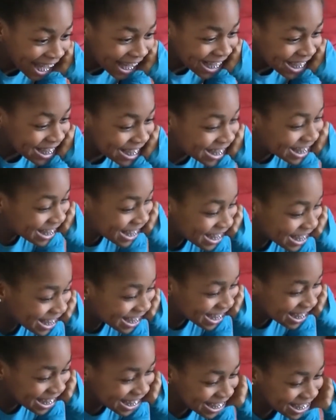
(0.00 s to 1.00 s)
To put both of our
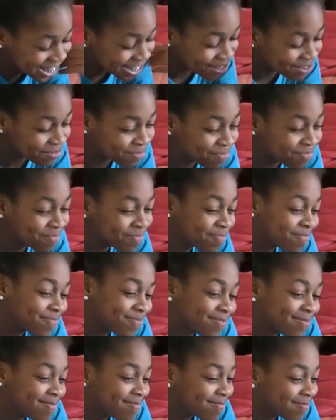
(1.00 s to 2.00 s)
channels out
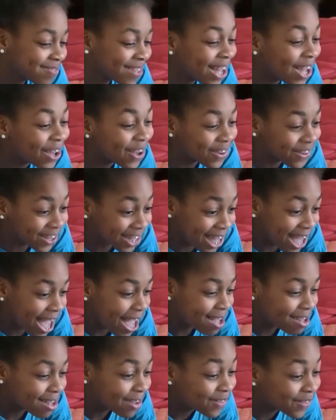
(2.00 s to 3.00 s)
there. Oh,
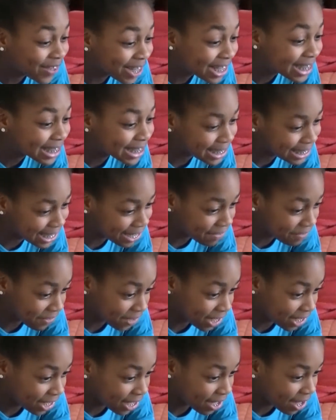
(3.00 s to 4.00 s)
yeah. We should
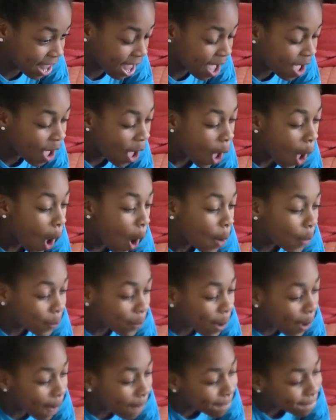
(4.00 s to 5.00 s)
definitely do that.
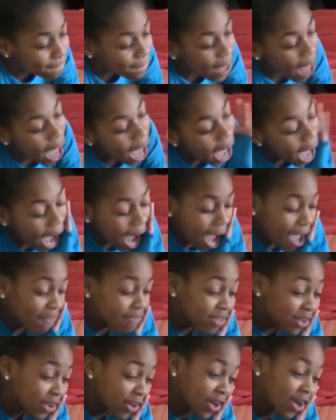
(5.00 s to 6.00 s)
Well, I have
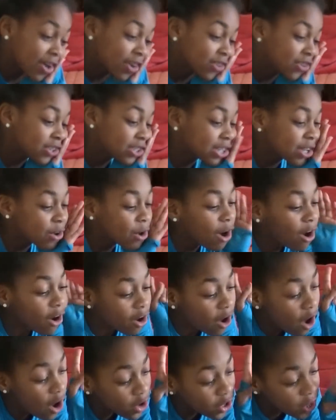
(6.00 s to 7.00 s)
to go, so I'll
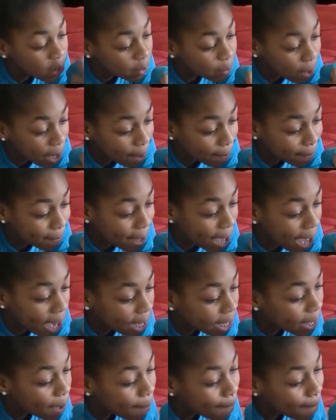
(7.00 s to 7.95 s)
call you right back.